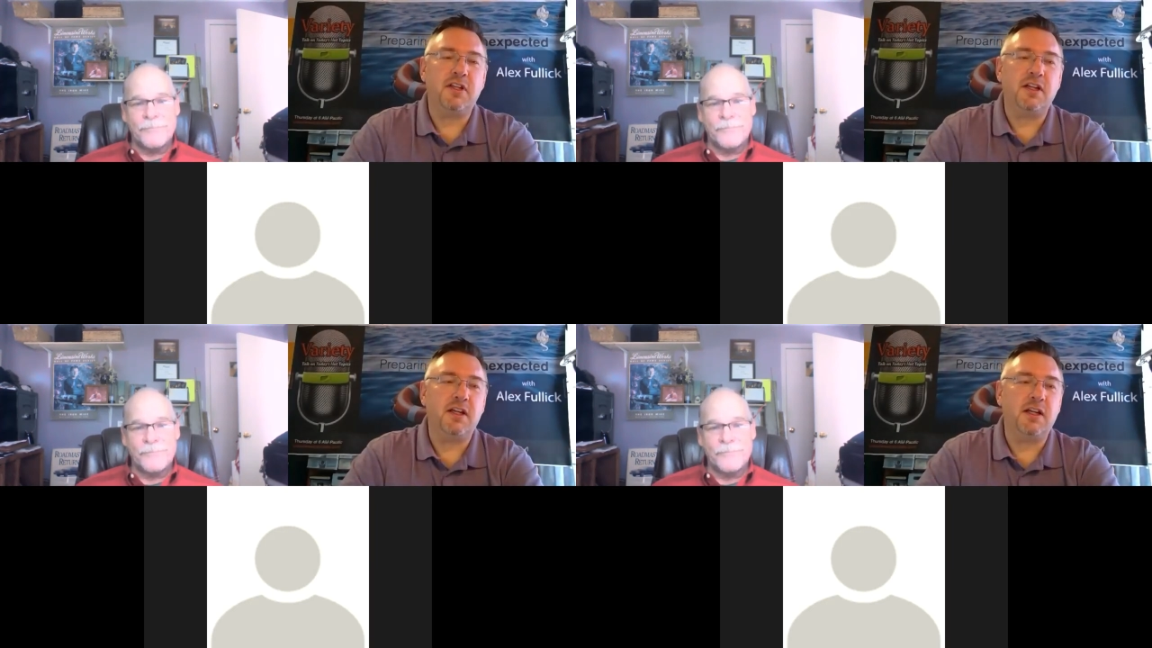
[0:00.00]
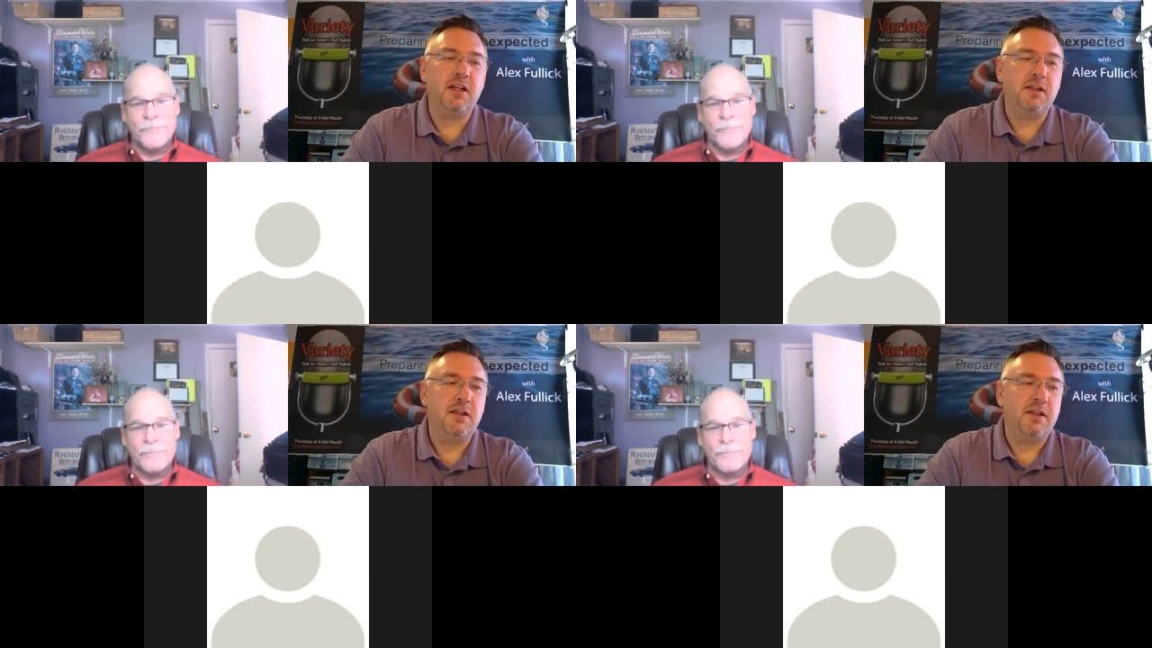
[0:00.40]
Speaker 1: uh,
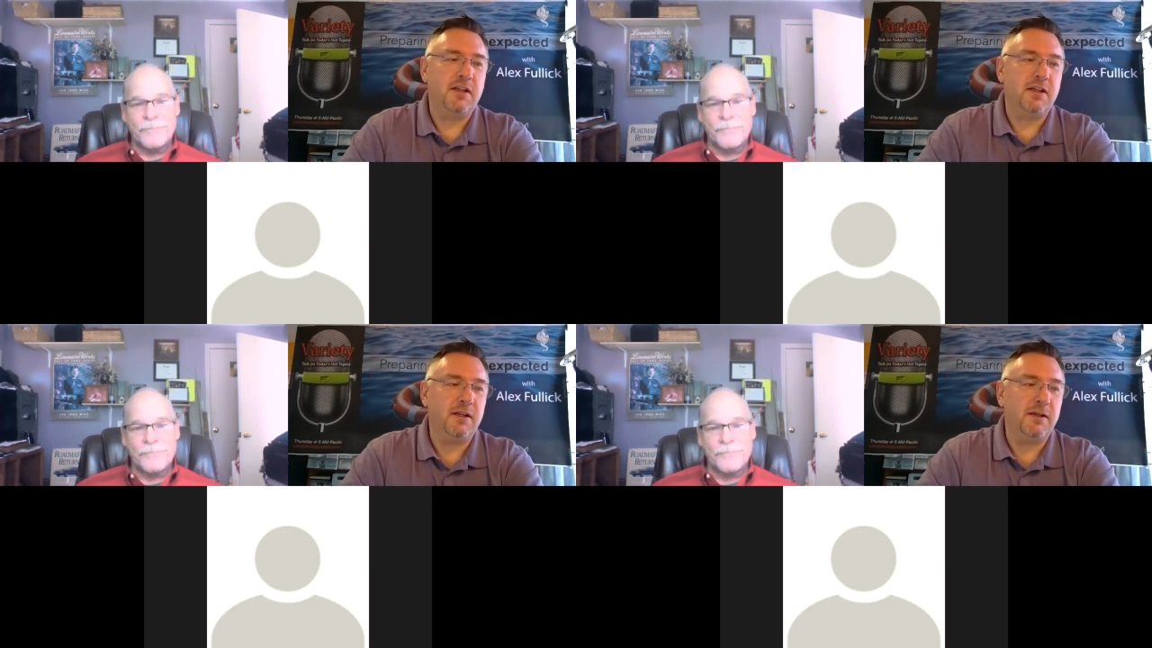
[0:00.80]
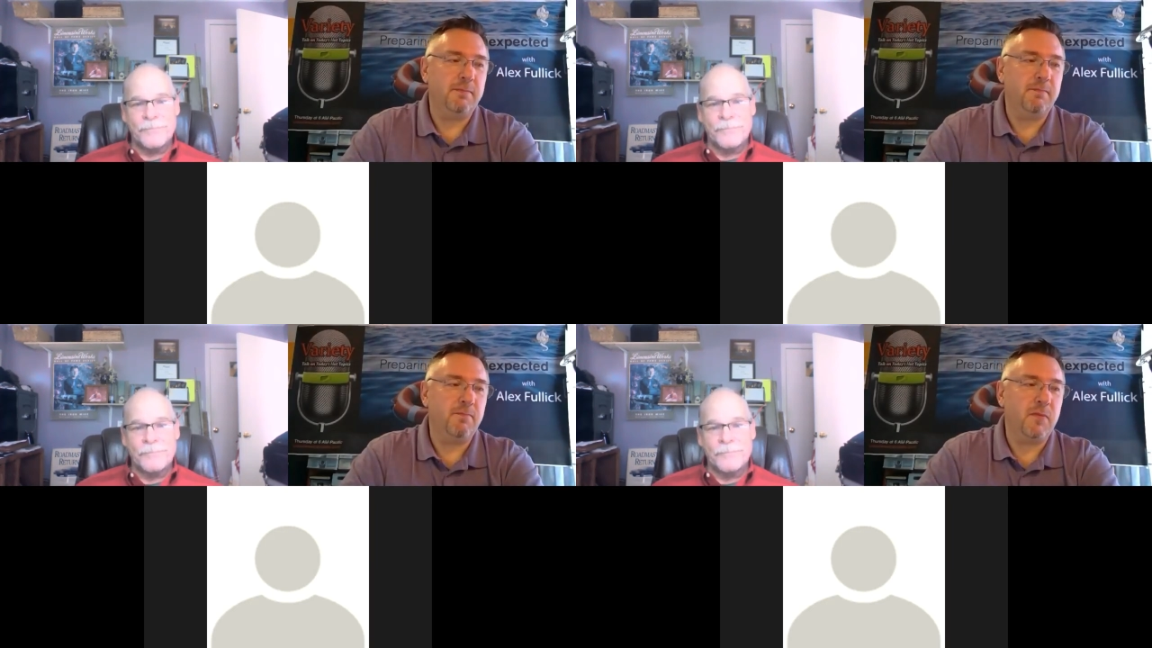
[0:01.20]

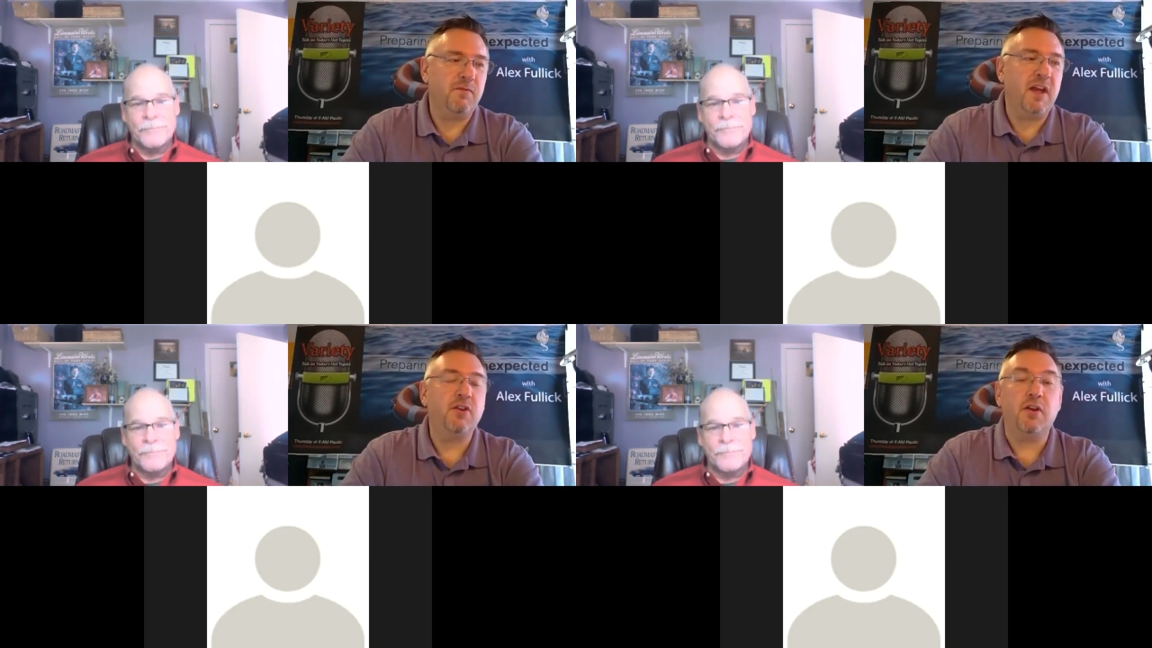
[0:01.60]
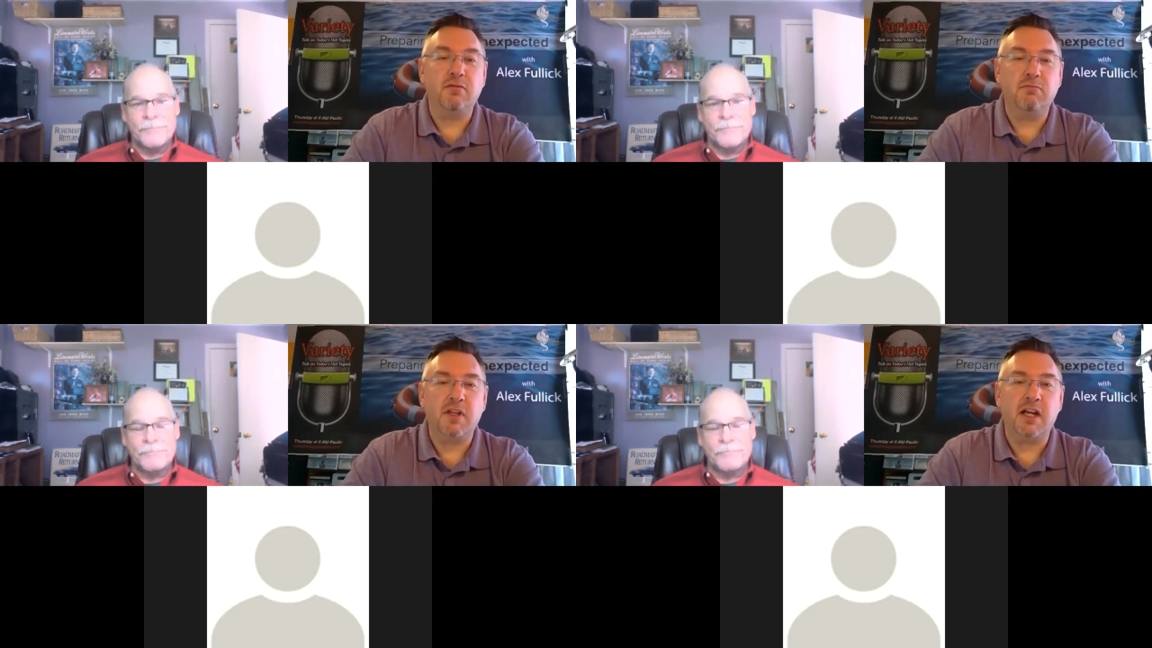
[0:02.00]
um,
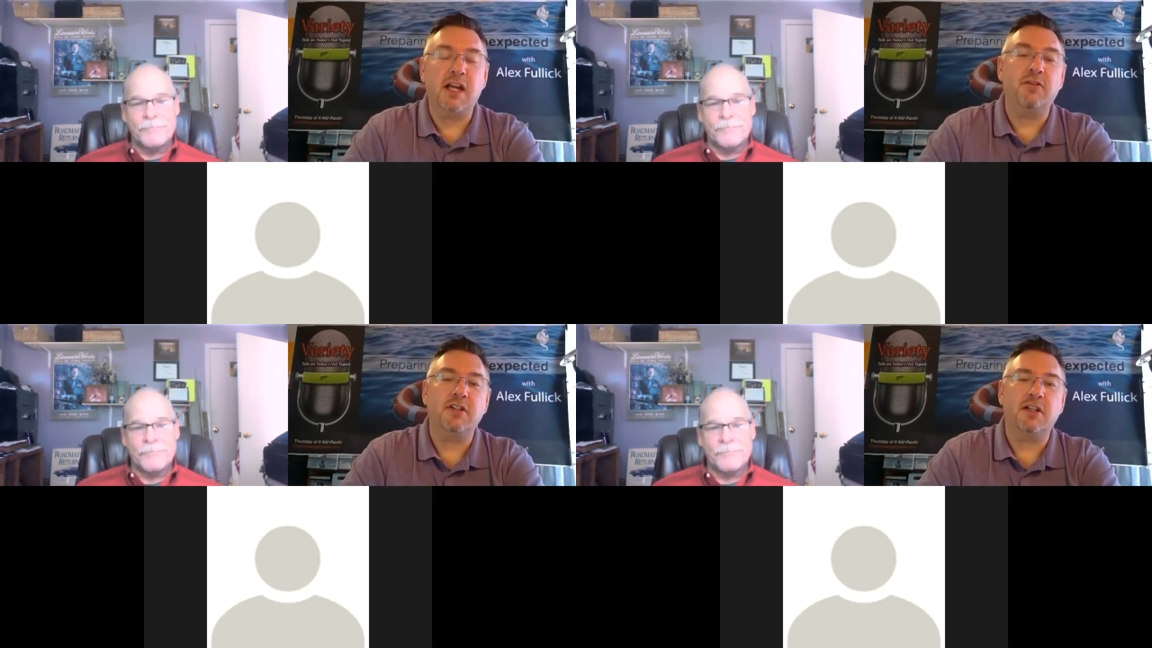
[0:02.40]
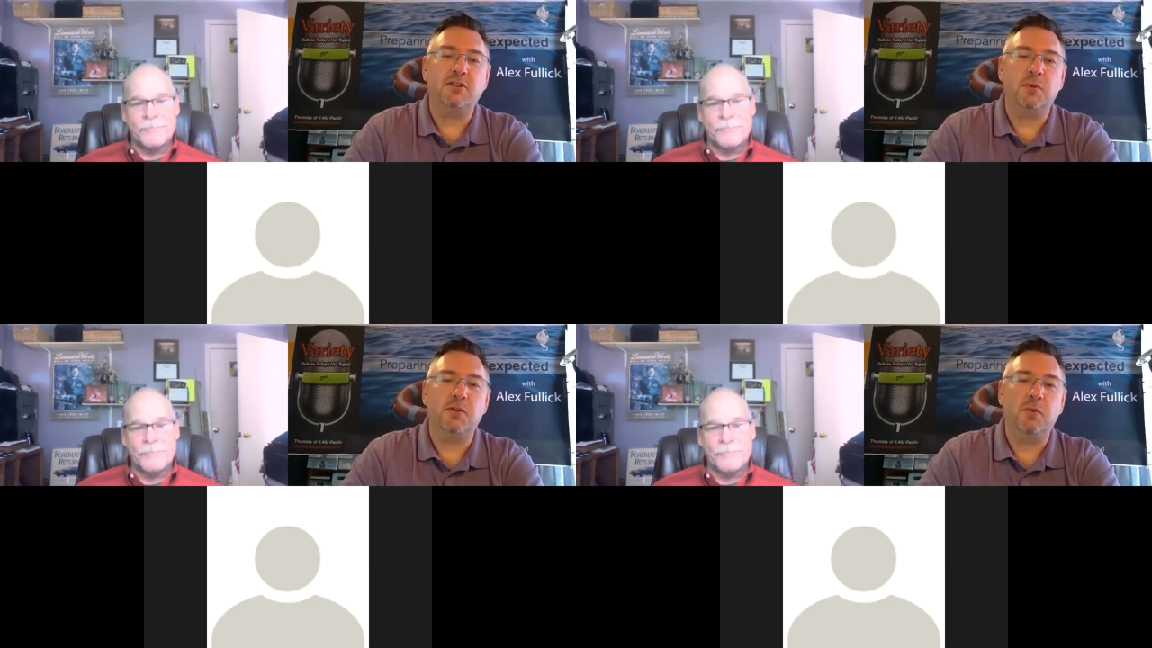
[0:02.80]
vendor that I ever dealt with